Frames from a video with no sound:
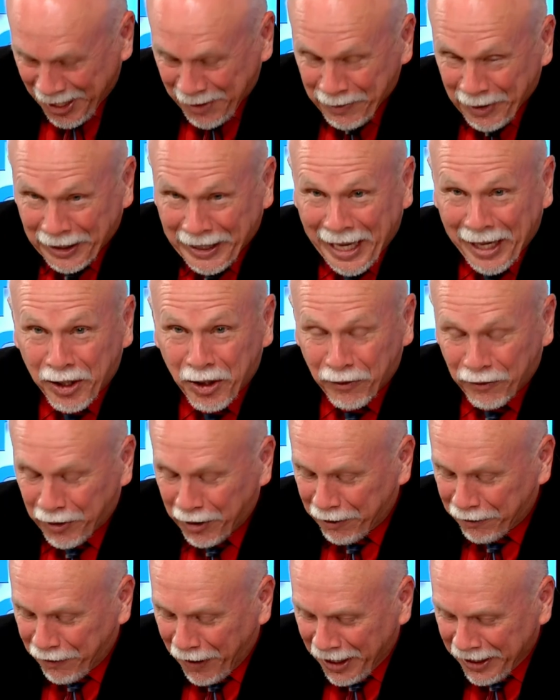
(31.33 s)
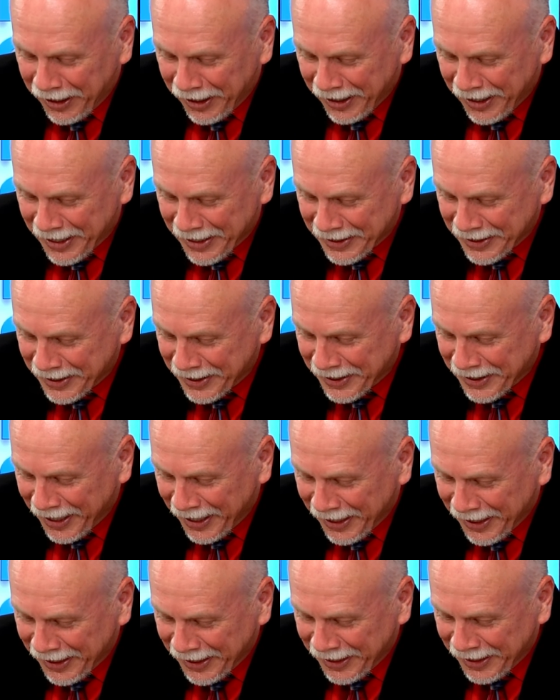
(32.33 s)
But thank you for finding us
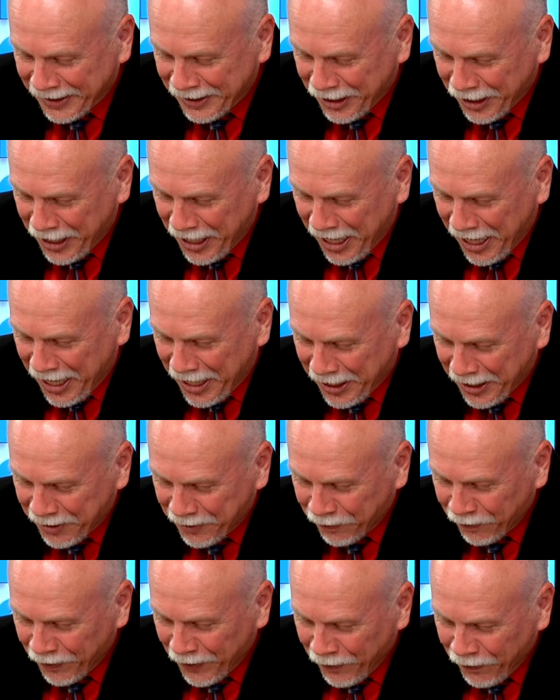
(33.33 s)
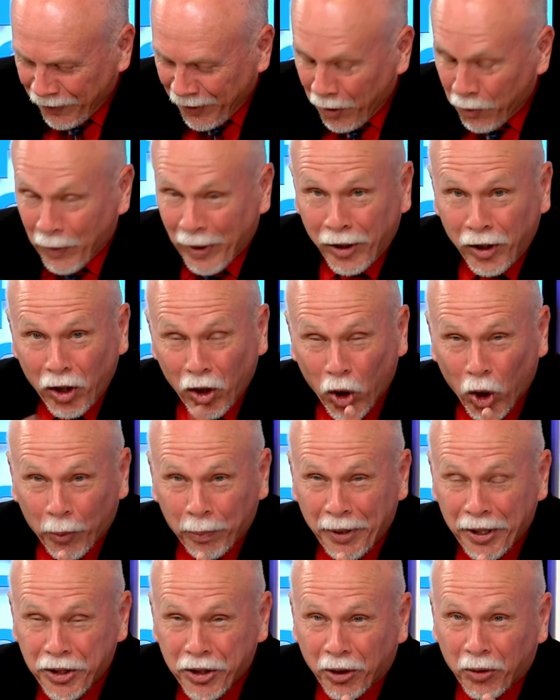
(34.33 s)
today. We do
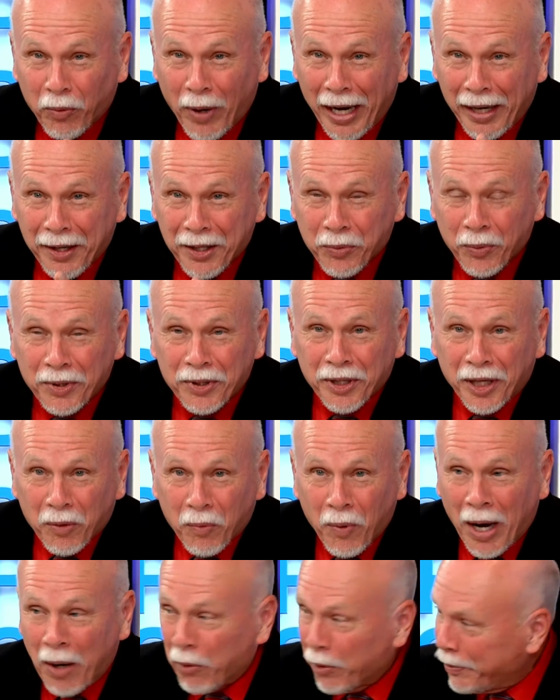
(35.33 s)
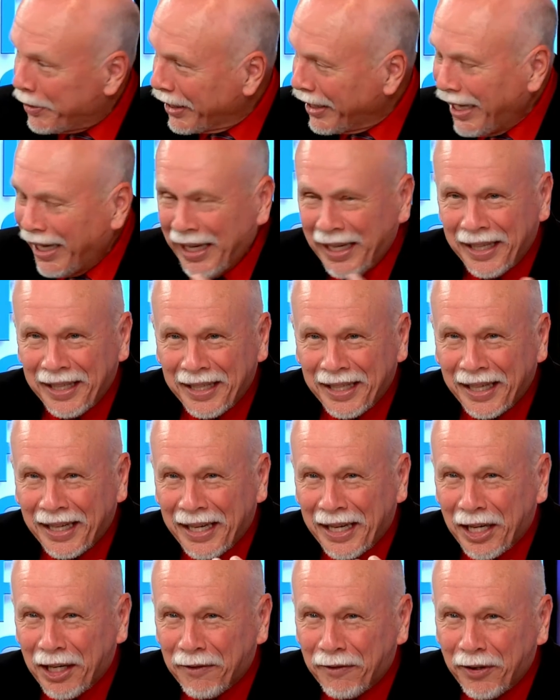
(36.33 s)
hope that you'll write us once in a while. We're beginning to
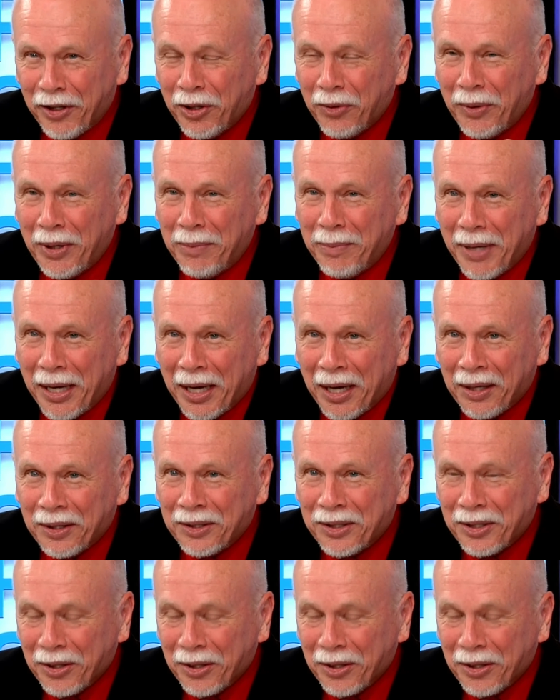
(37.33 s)
get a few emails.